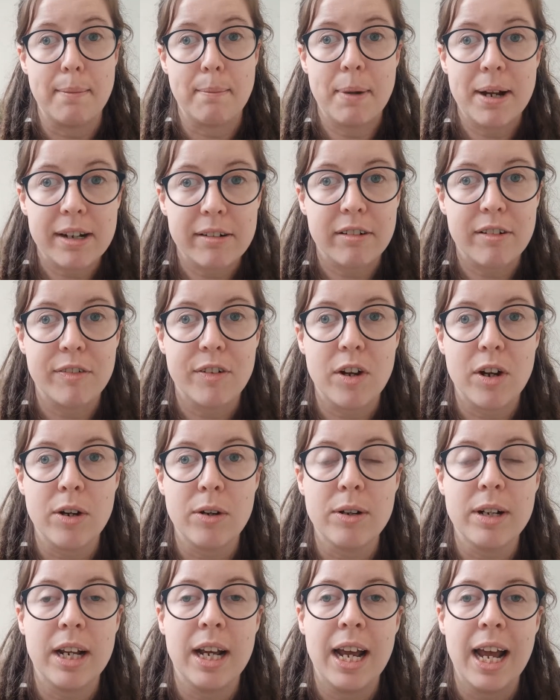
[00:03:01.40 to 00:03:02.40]

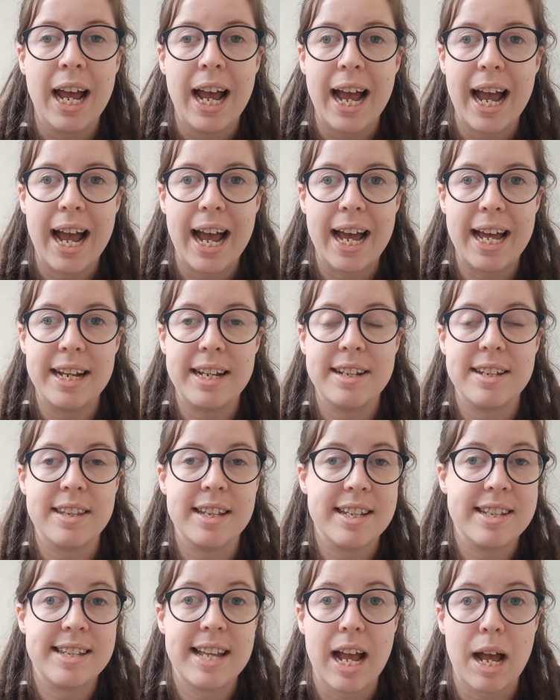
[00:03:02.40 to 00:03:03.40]
microphone, and
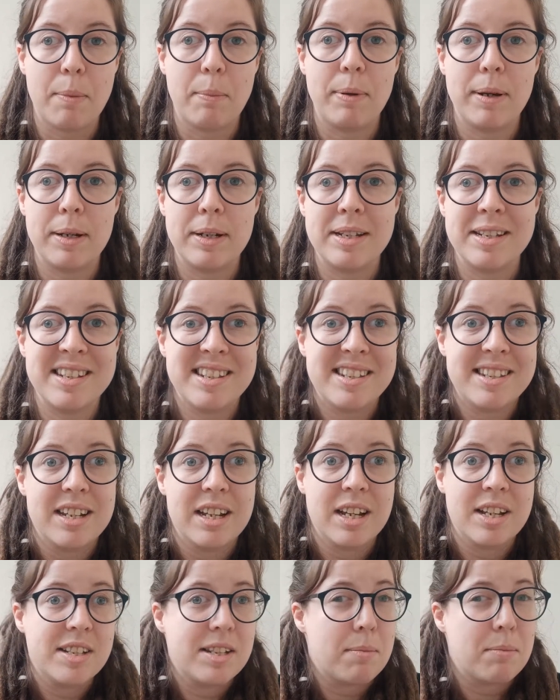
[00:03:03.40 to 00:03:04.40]
this happens
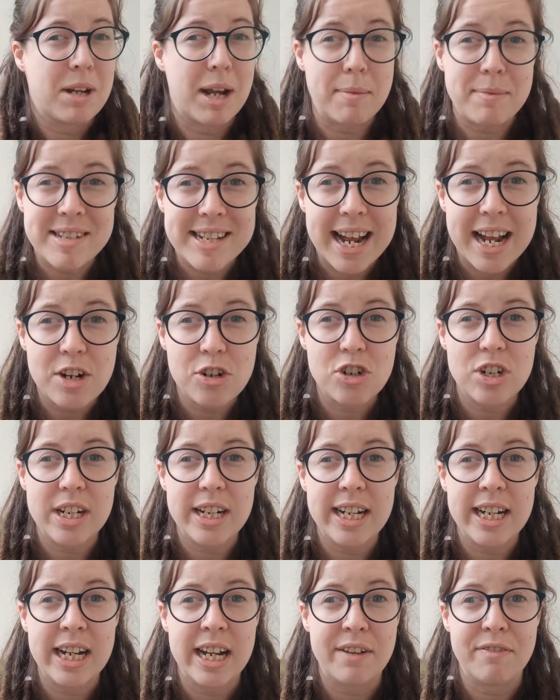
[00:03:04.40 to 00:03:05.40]
sometimes
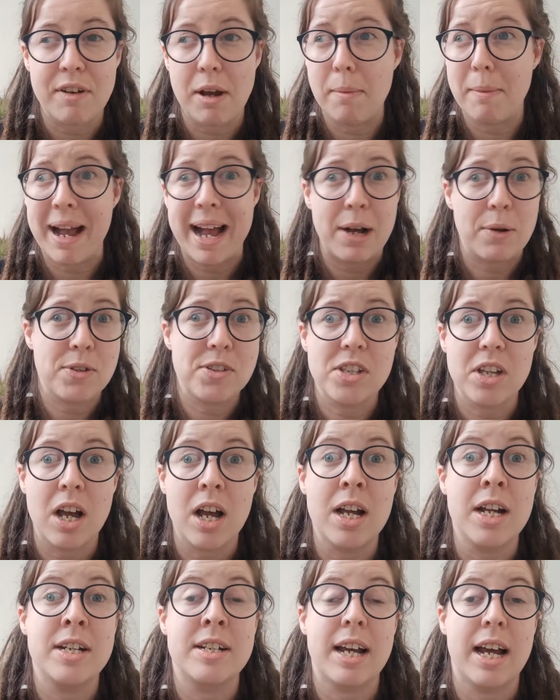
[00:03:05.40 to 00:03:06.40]
naturally. If I'm
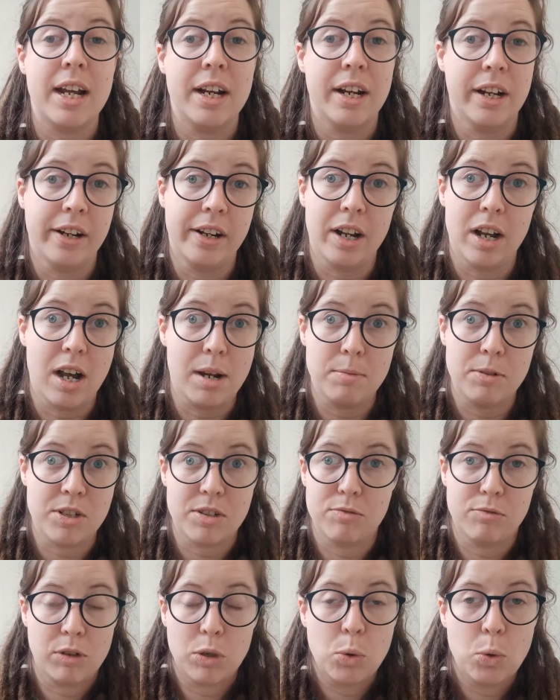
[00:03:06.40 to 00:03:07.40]
outside and I'm
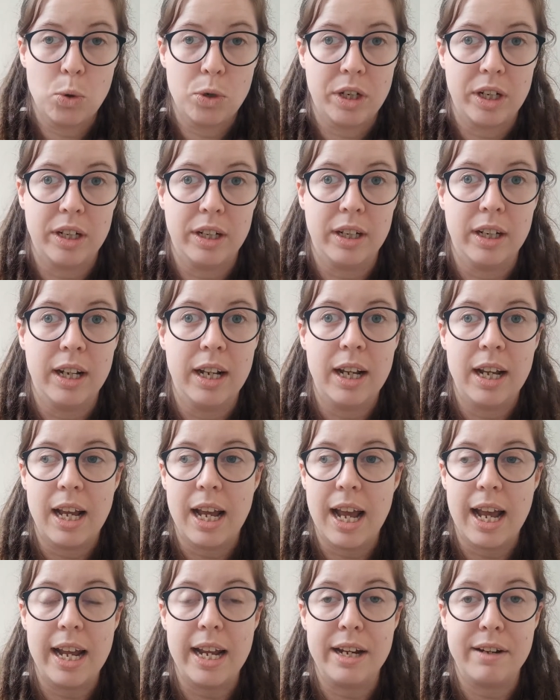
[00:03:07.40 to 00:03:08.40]
just recording
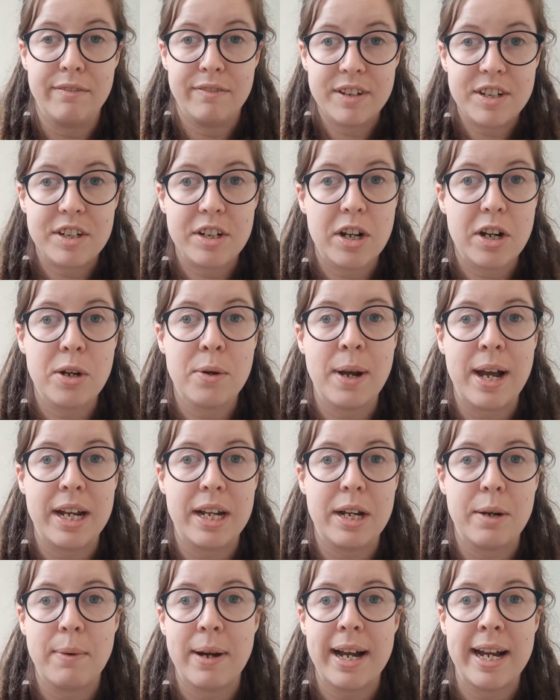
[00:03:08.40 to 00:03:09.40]
a video
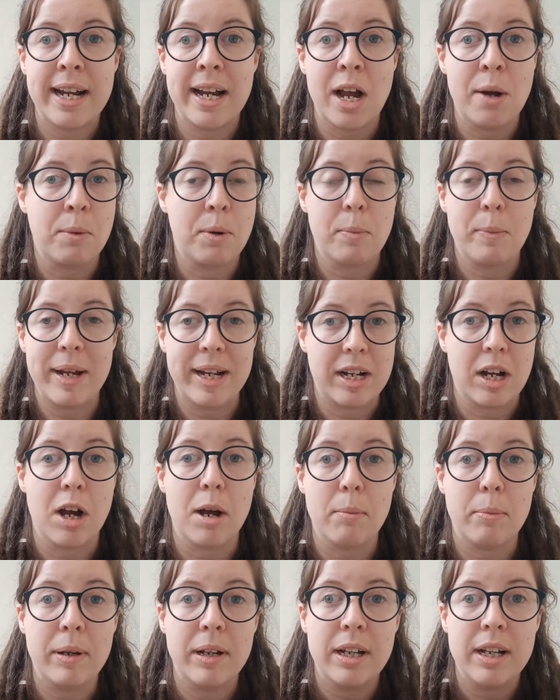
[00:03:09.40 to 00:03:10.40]
anyway, I will pick
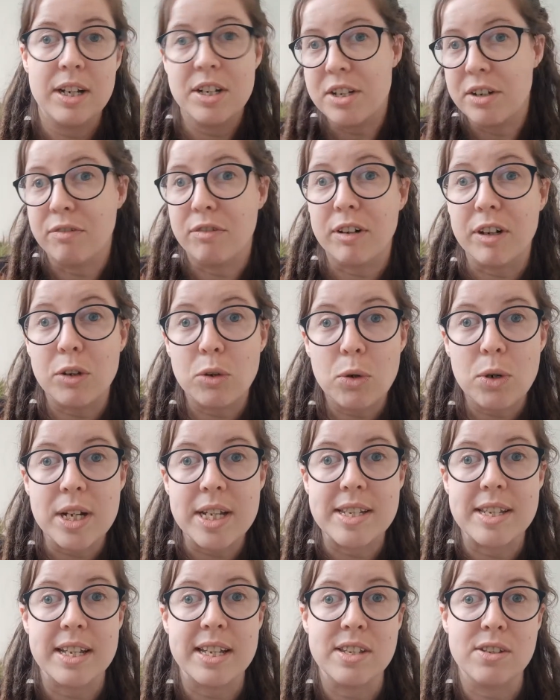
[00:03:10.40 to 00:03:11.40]
up different
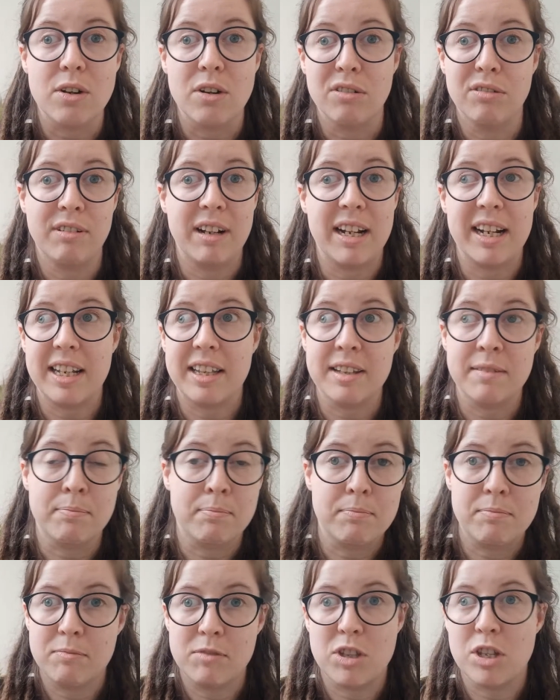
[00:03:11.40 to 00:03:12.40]
noises off like the
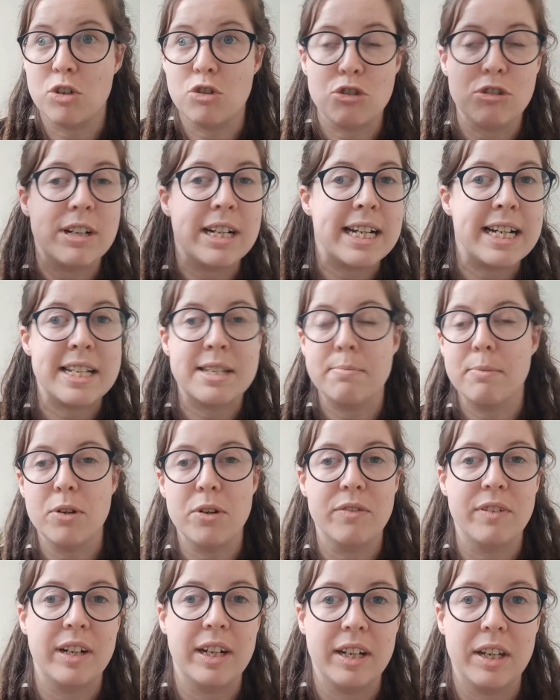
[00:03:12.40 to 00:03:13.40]
trees
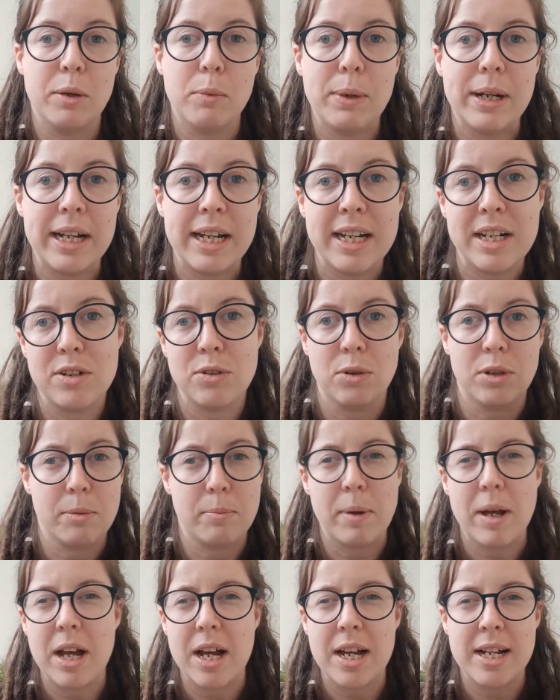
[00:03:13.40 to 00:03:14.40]
moving in the wind or the
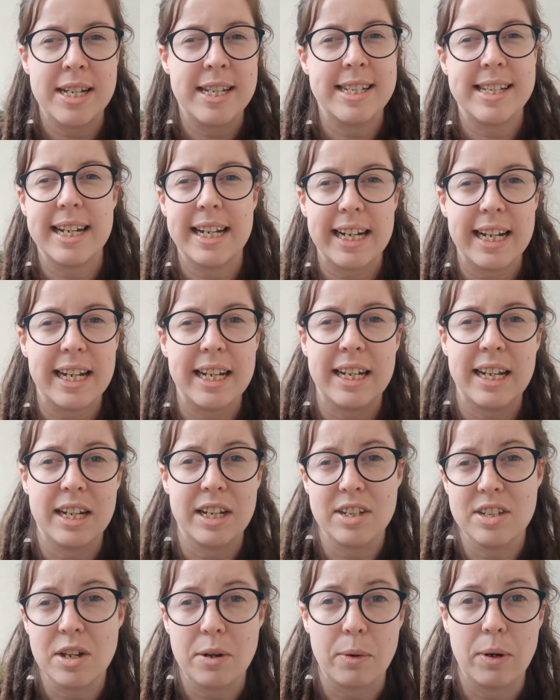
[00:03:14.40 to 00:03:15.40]
birds singing
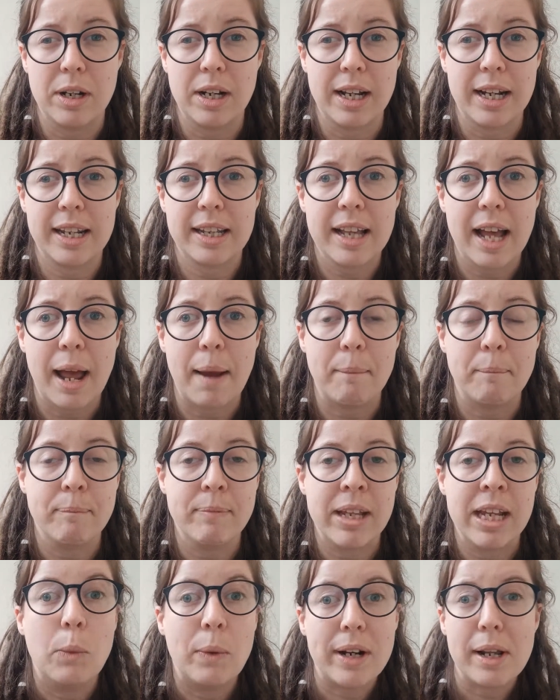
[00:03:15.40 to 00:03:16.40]
and so on like that.
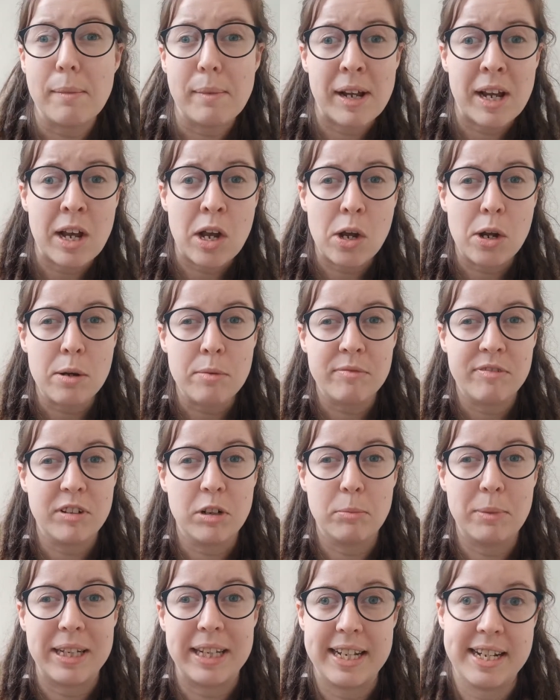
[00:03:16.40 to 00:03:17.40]
When I'm at home
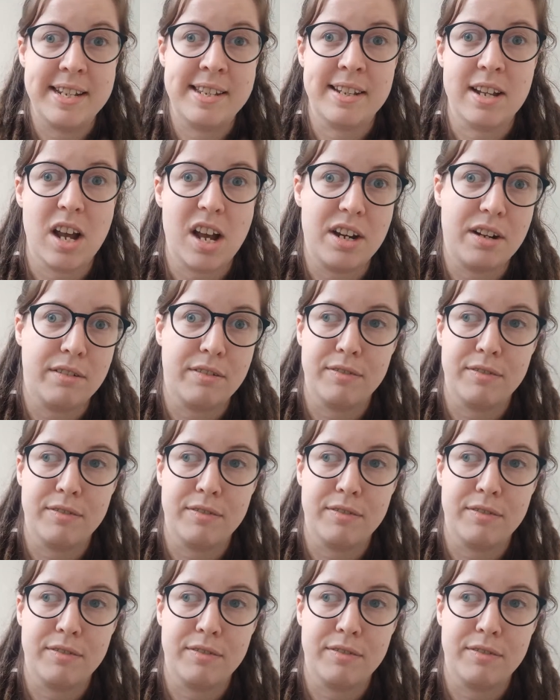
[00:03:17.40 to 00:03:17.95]
filming these kind of